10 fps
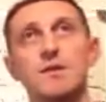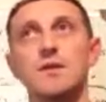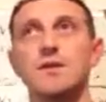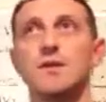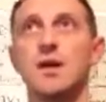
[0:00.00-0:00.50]

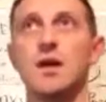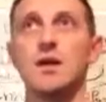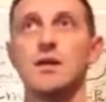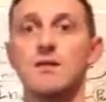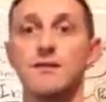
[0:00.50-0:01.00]
let's
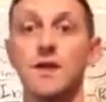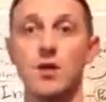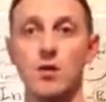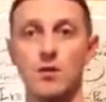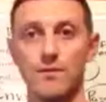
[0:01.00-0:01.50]
say, the
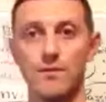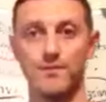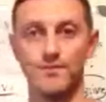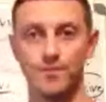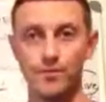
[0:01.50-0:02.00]
fear
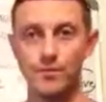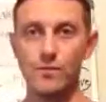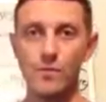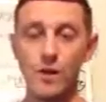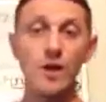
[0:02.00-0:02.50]

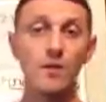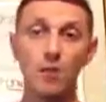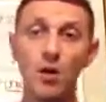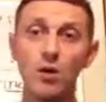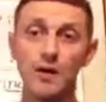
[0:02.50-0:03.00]
in the
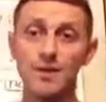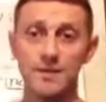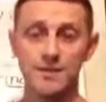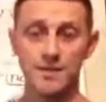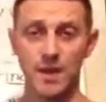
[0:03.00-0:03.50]
markets,